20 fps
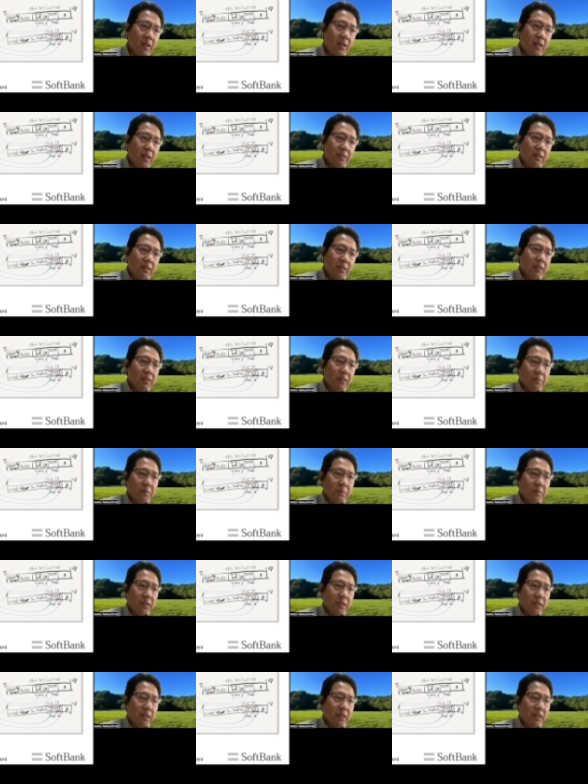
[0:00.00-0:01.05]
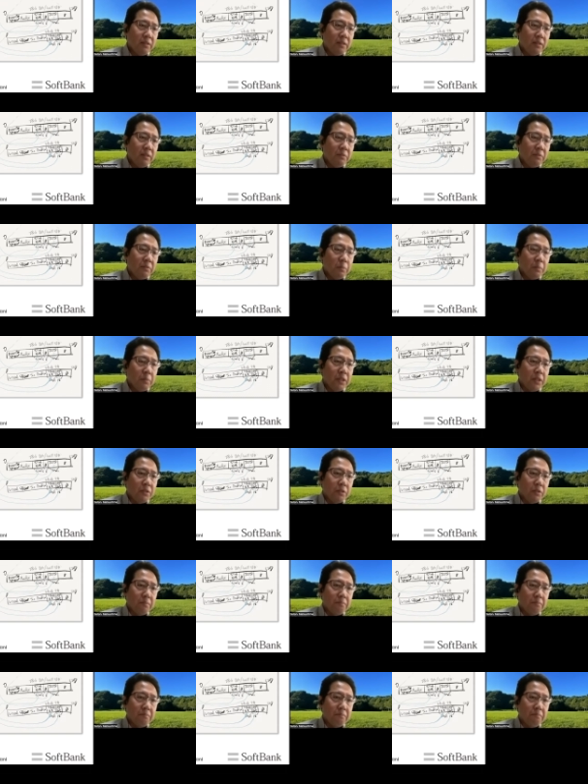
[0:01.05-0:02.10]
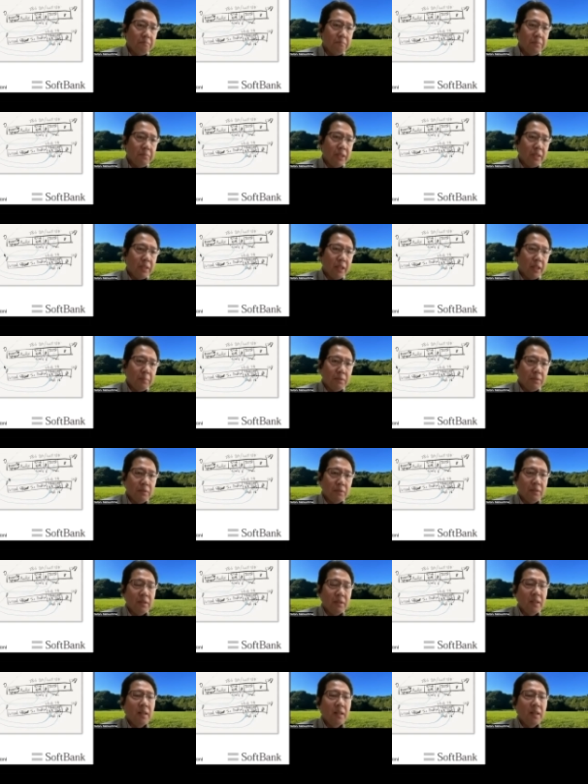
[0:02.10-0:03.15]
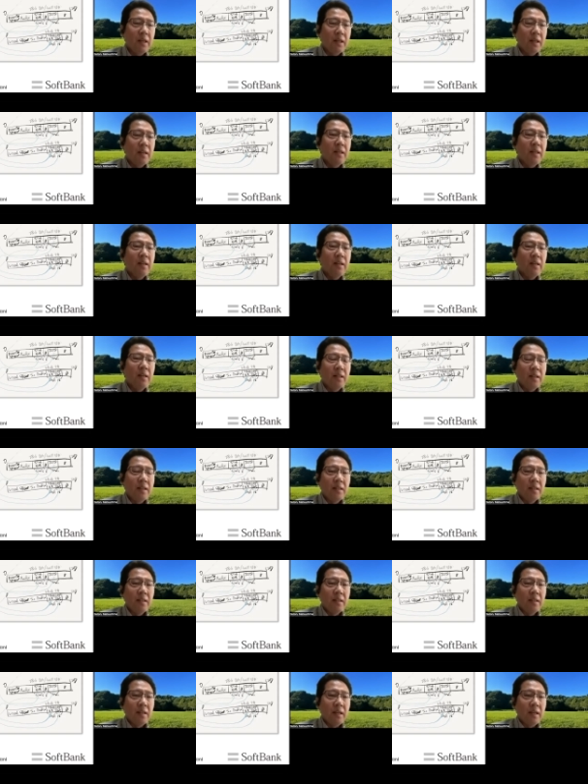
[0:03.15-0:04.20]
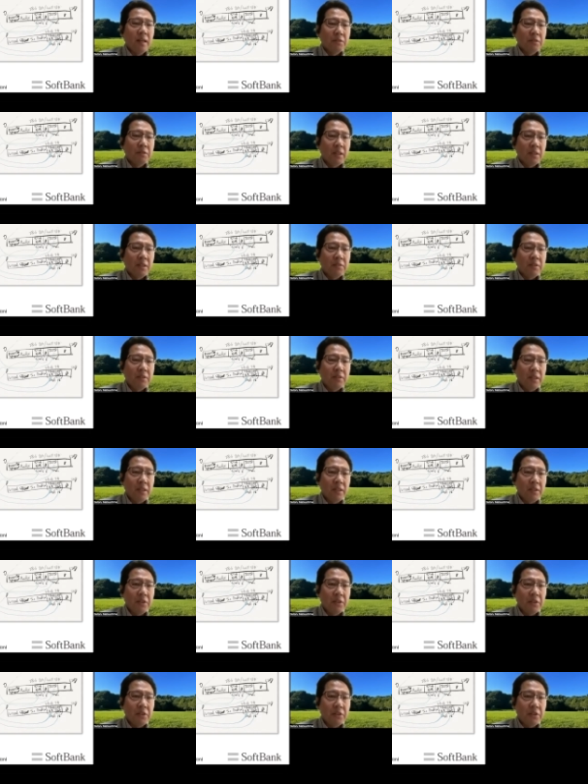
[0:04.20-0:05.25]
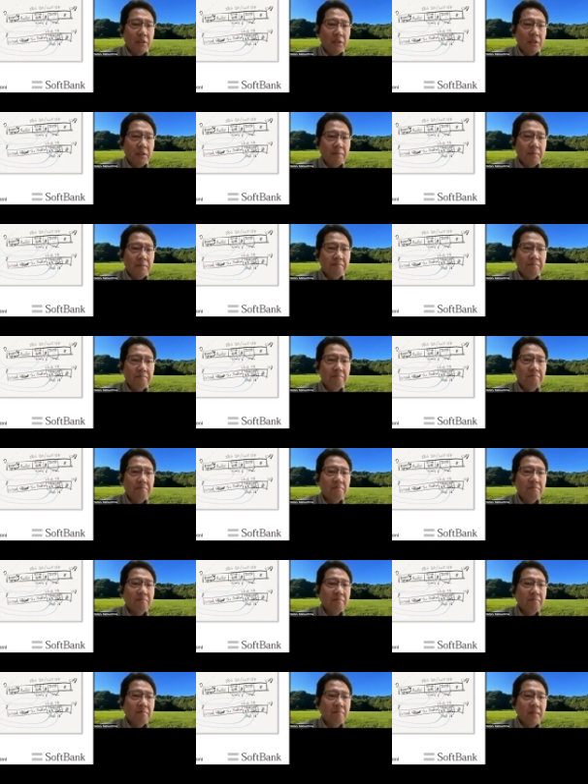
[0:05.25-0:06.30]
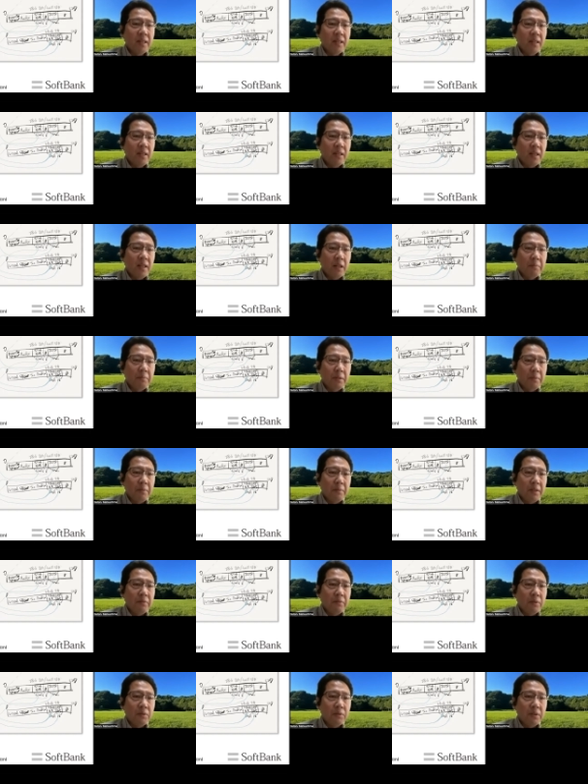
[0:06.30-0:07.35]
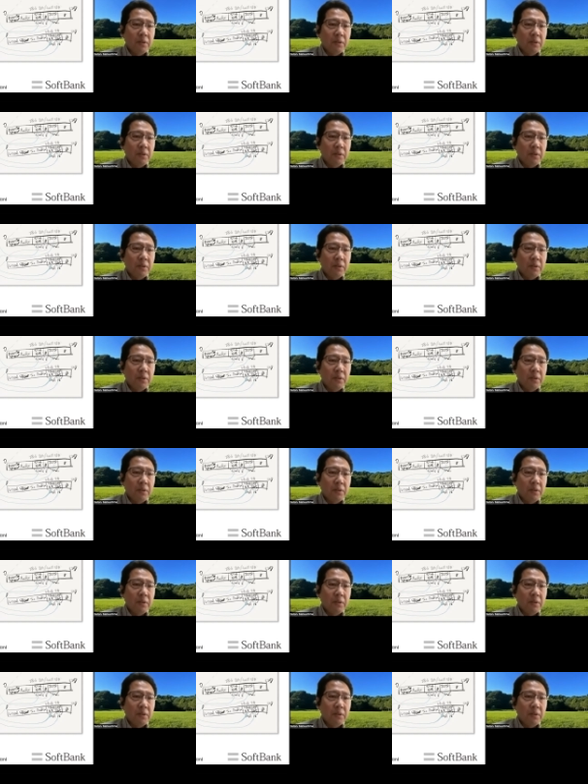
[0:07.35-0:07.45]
The rest of the header information be kept, as you can see here, IPv4